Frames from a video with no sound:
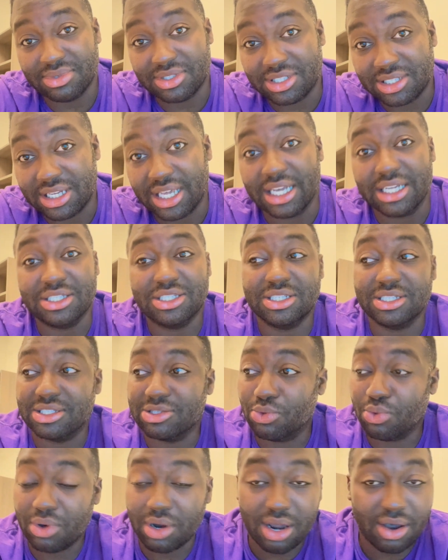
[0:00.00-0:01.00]
extensions
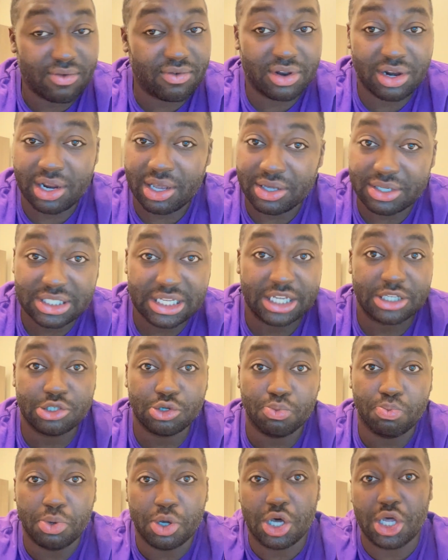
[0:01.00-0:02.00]
or whatever it is that
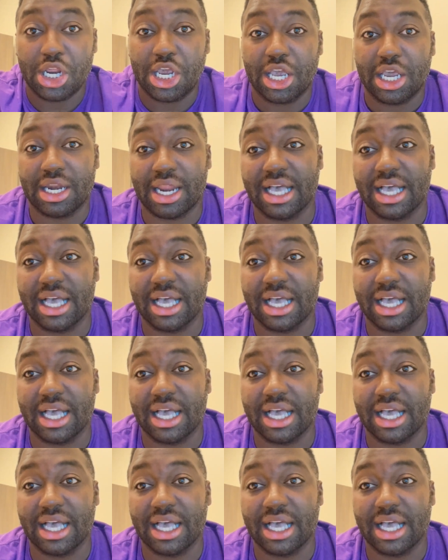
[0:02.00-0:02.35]
you put in,